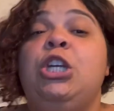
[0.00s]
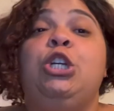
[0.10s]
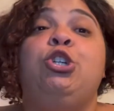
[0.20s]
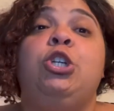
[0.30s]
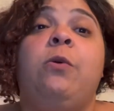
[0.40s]

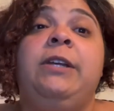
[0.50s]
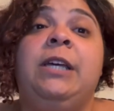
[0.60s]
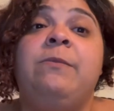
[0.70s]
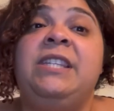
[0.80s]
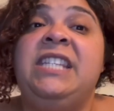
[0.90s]
you're showing
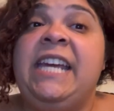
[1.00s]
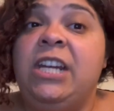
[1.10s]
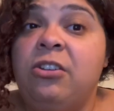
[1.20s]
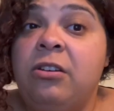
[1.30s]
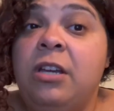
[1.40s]
them the
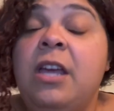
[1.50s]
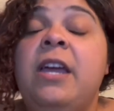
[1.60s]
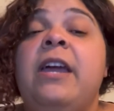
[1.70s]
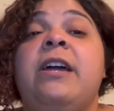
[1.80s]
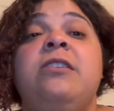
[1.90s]
standard,
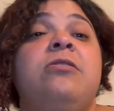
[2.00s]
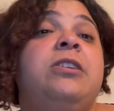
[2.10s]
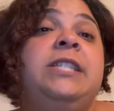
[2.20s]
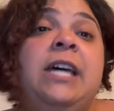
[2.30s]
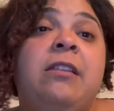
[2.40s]
and you
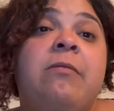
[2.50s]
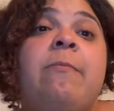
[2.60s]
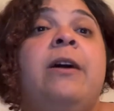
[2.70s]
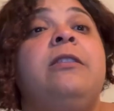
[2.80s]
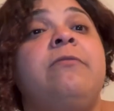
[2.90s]
can tell them
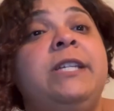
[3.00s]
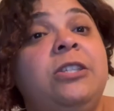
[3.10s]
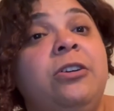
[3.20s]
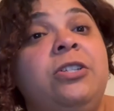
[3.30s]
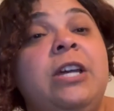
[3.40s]
about the research.